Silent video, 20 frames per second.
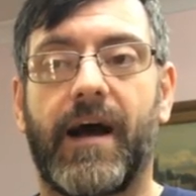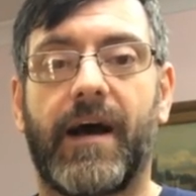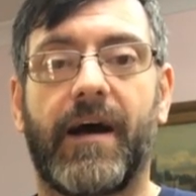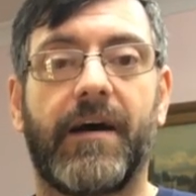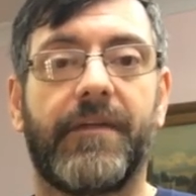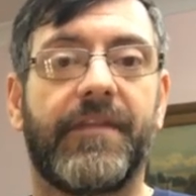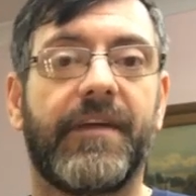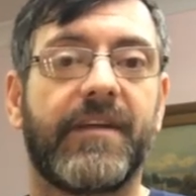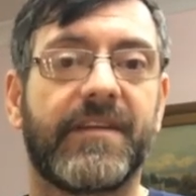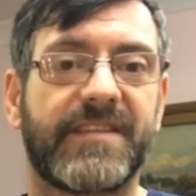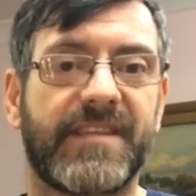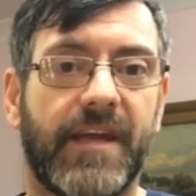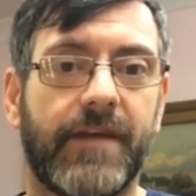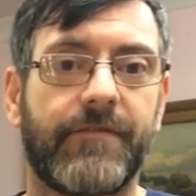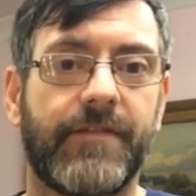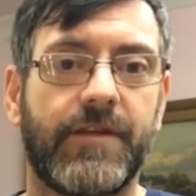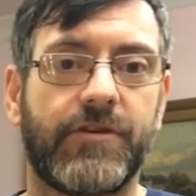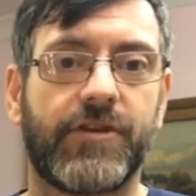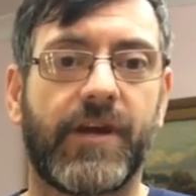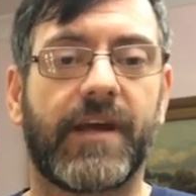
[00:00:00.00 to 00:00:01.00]
They're a
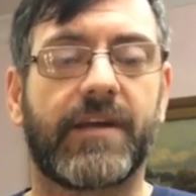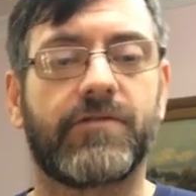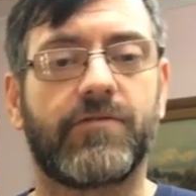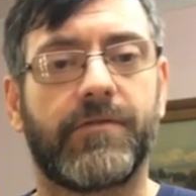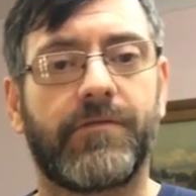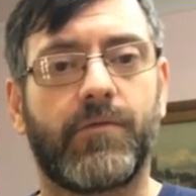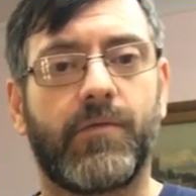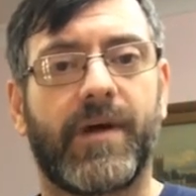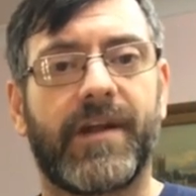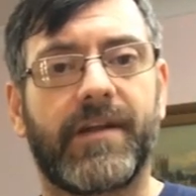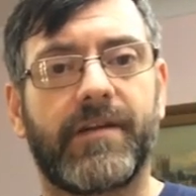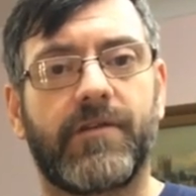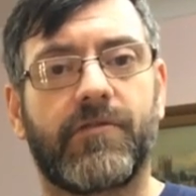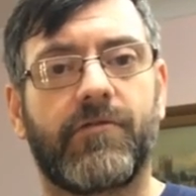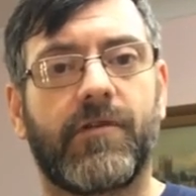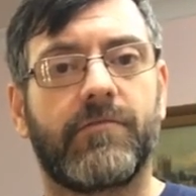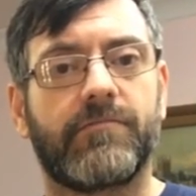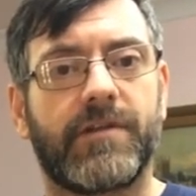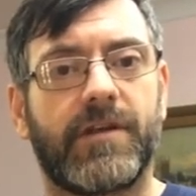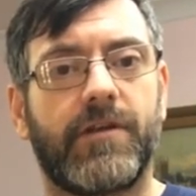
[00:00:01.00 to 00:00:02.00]
safety check, so if you went
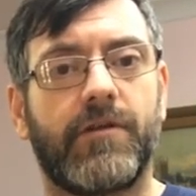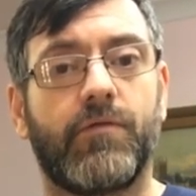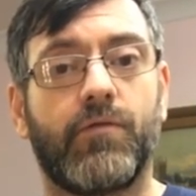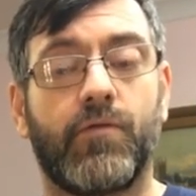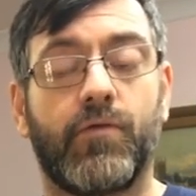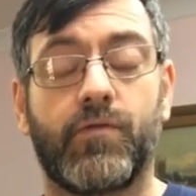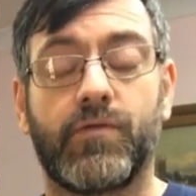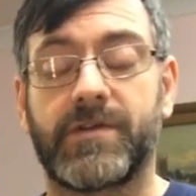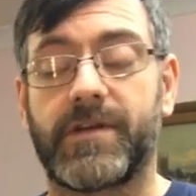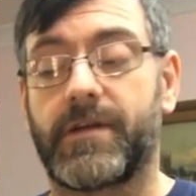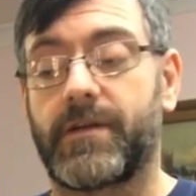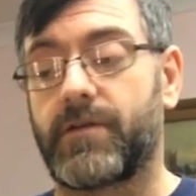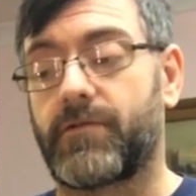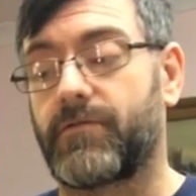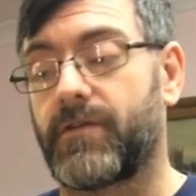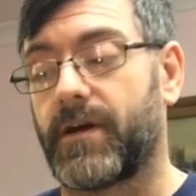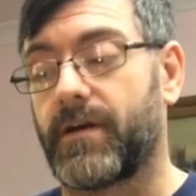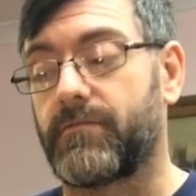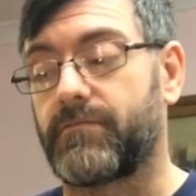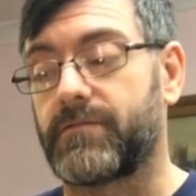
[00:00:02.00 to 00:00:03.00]
underground, they knew who was
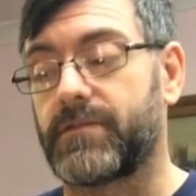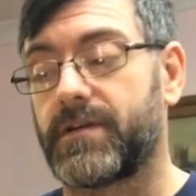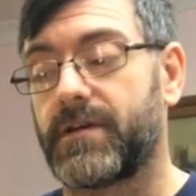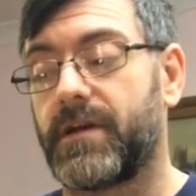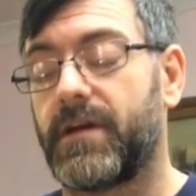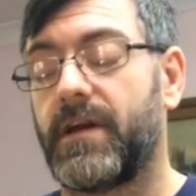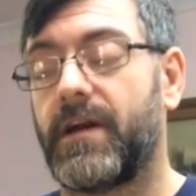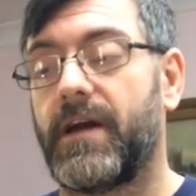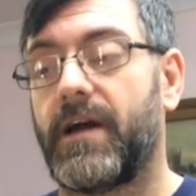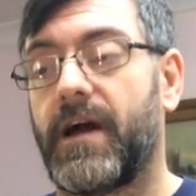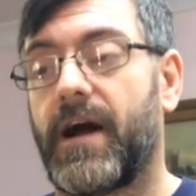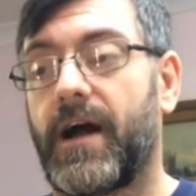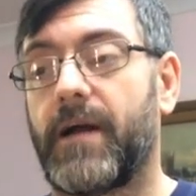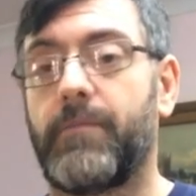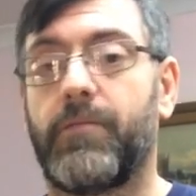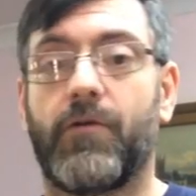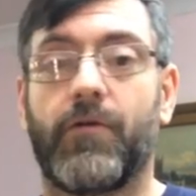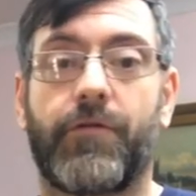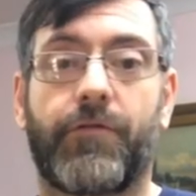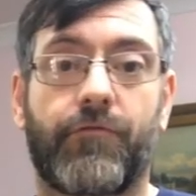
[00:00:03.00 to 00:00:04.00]
underground.
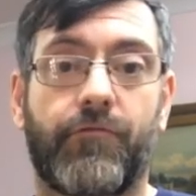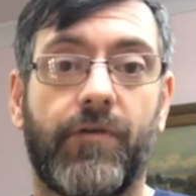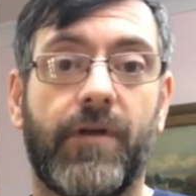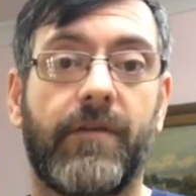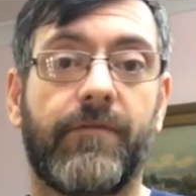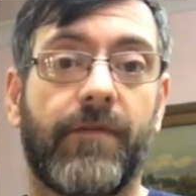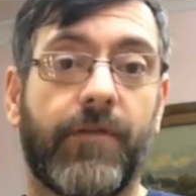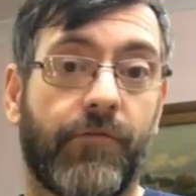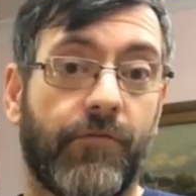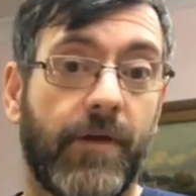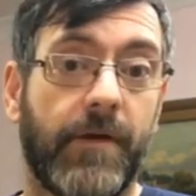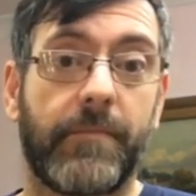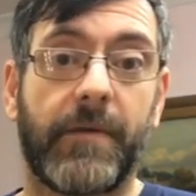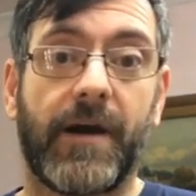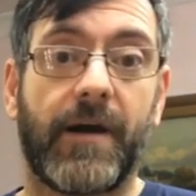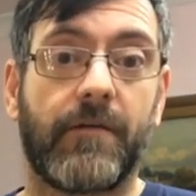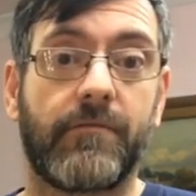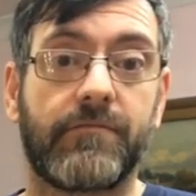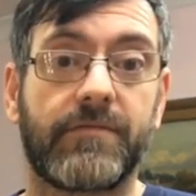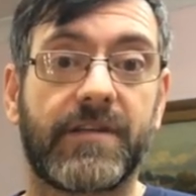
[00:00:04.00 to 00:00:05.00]
I bought 3 for
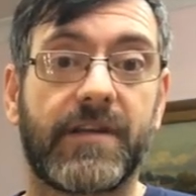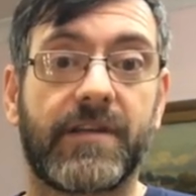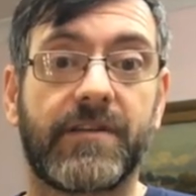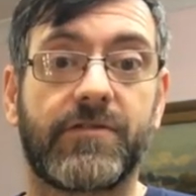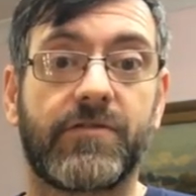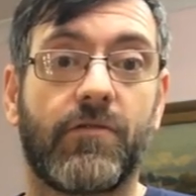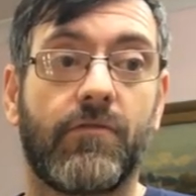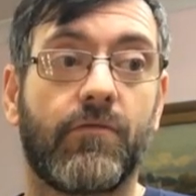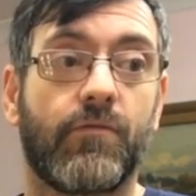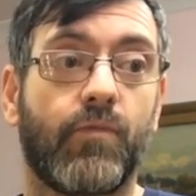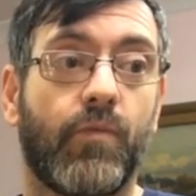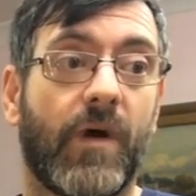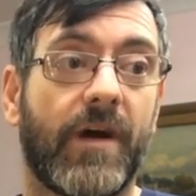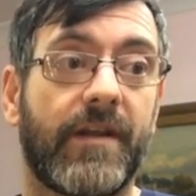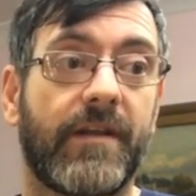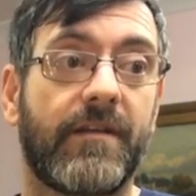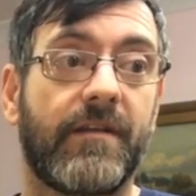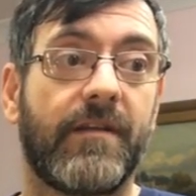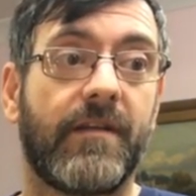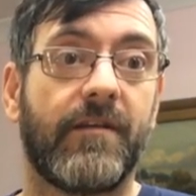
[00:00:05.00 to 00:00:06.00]
£3 and sold
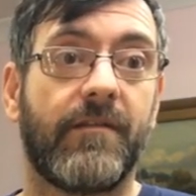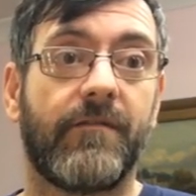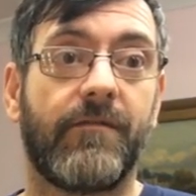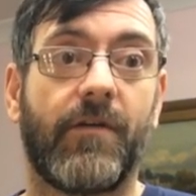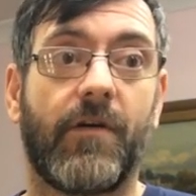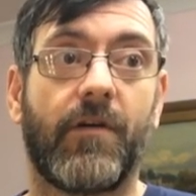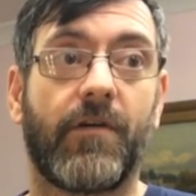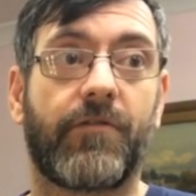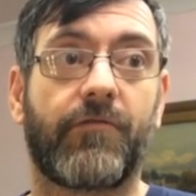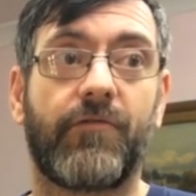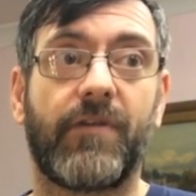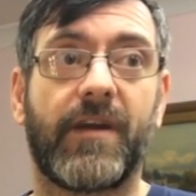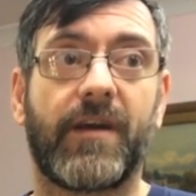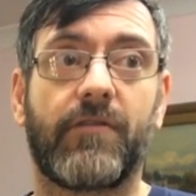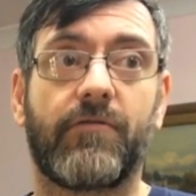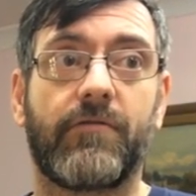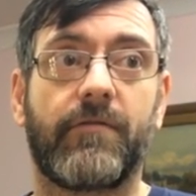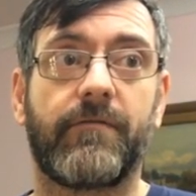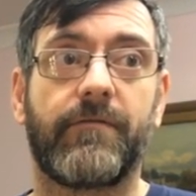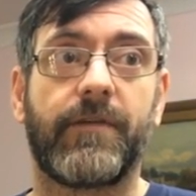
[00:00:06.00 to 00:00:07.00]
one for
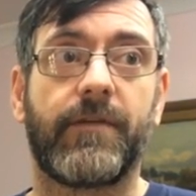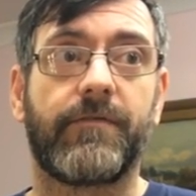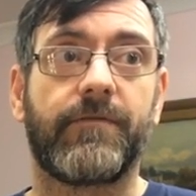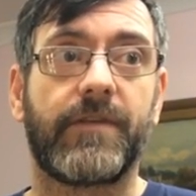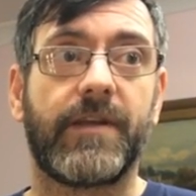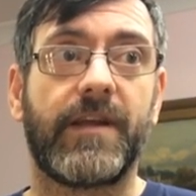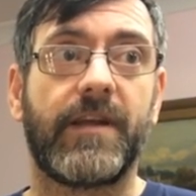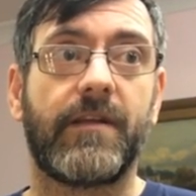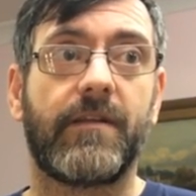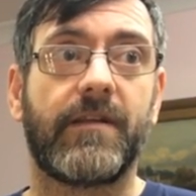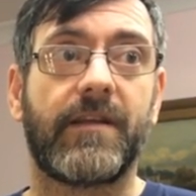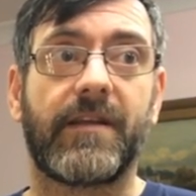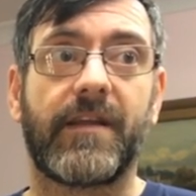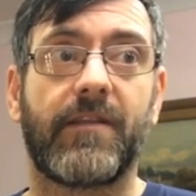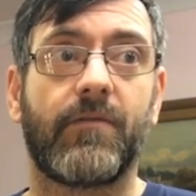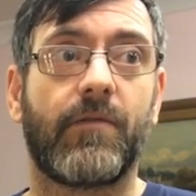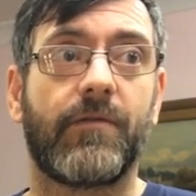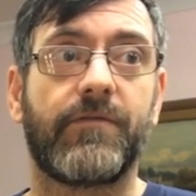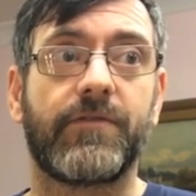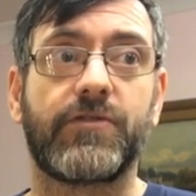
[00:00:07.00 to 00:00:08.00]
315,
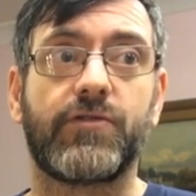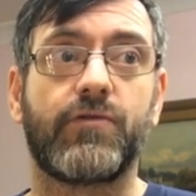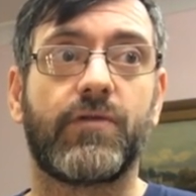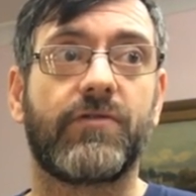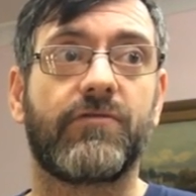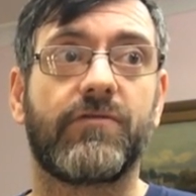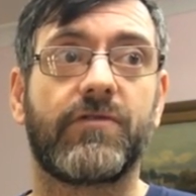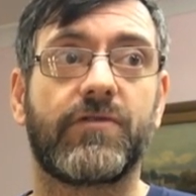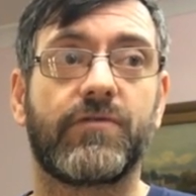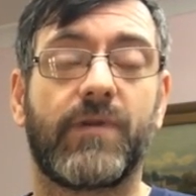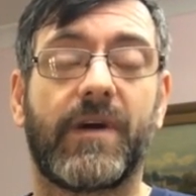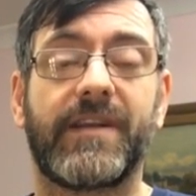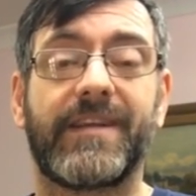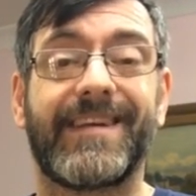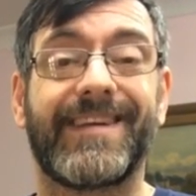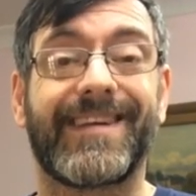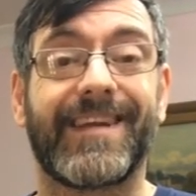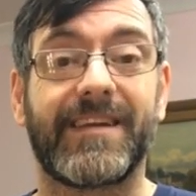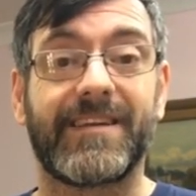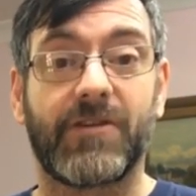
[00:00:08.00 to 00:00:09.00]
another one for
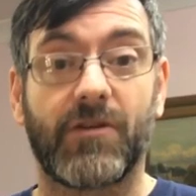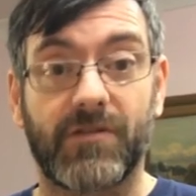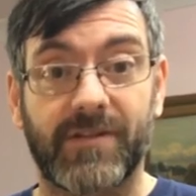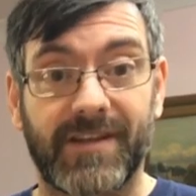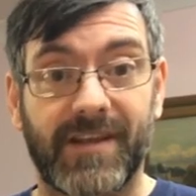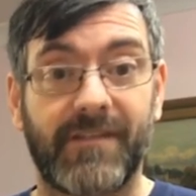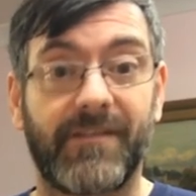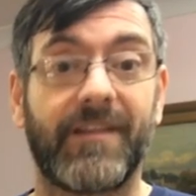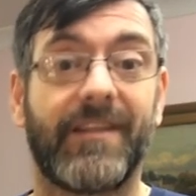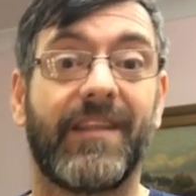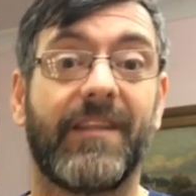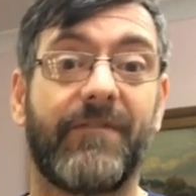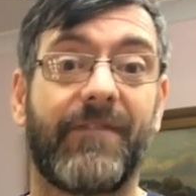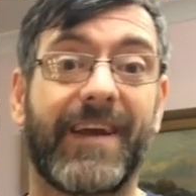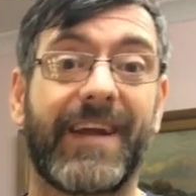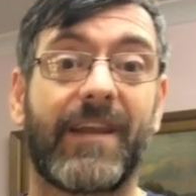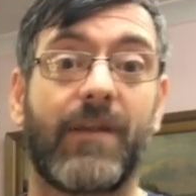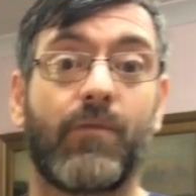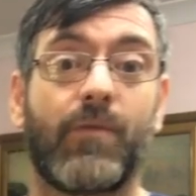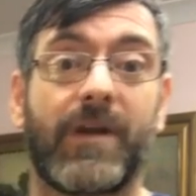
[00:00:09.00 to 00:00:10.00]
220, and I got the
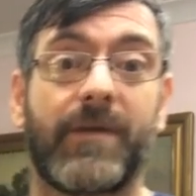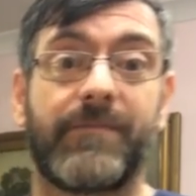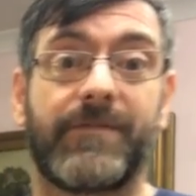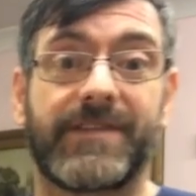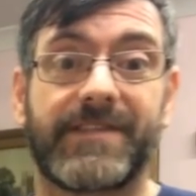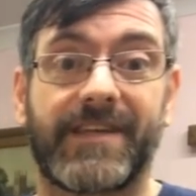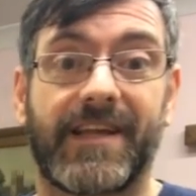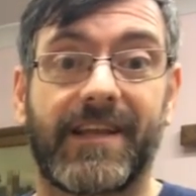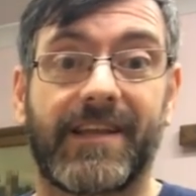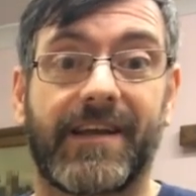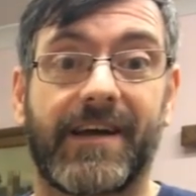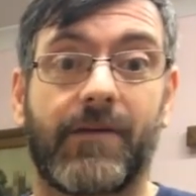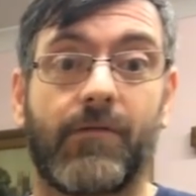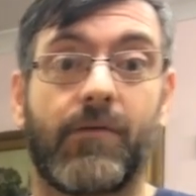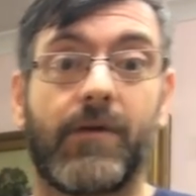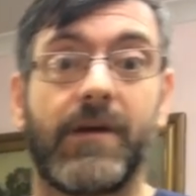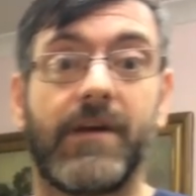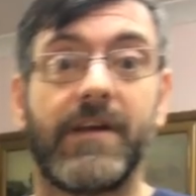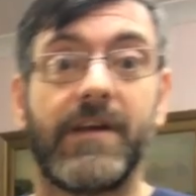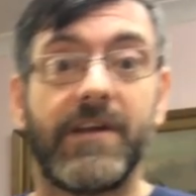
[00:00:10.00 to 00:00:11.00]
final one up for sale
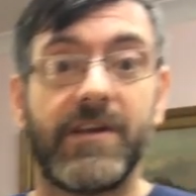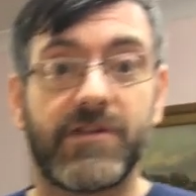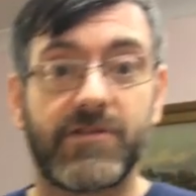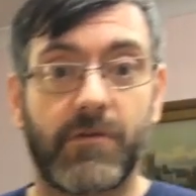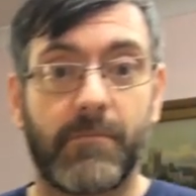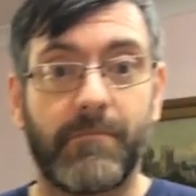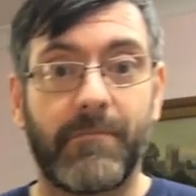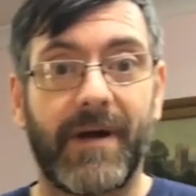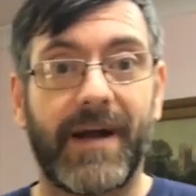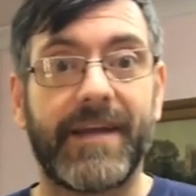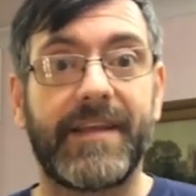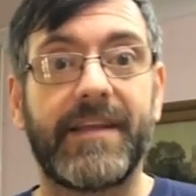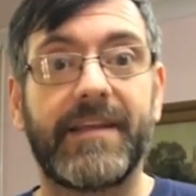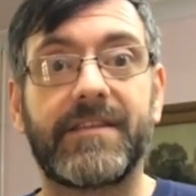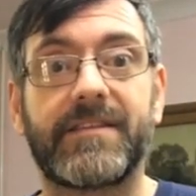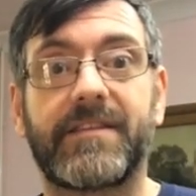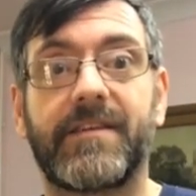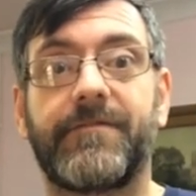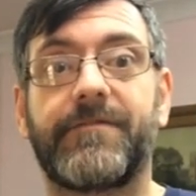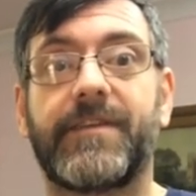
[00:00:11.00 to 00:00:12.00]
now. So
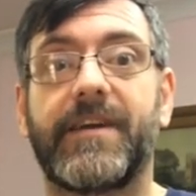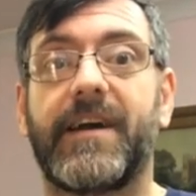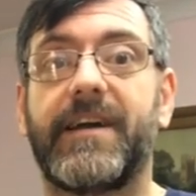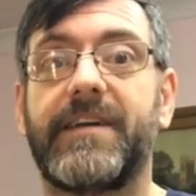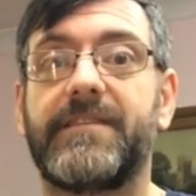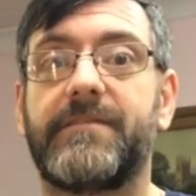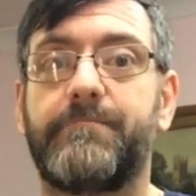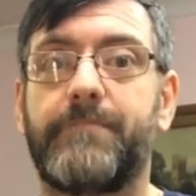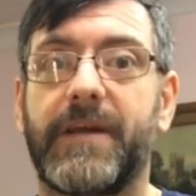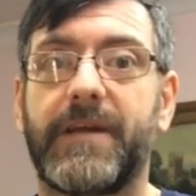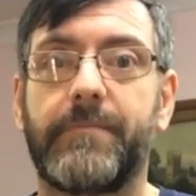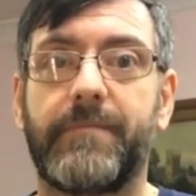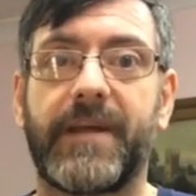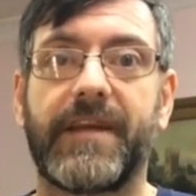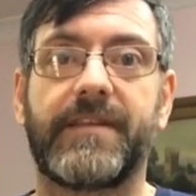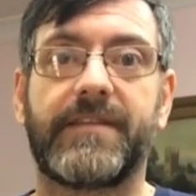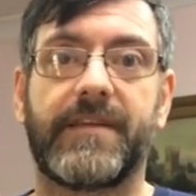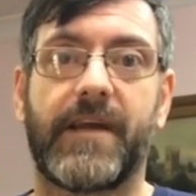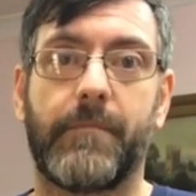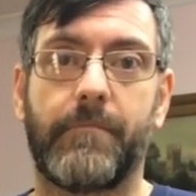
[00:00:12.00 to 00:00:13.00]
mining stuff, guys, big,
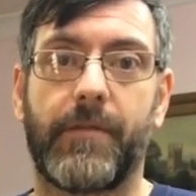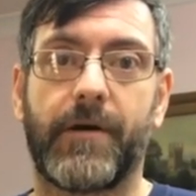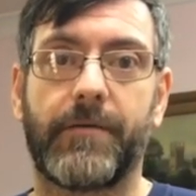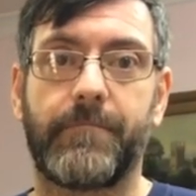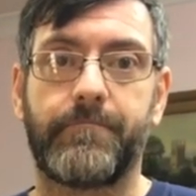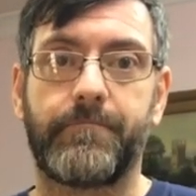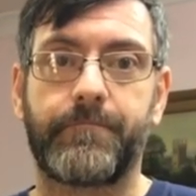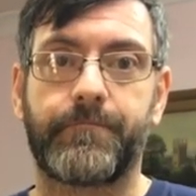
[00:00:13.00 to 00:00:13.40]
big tip.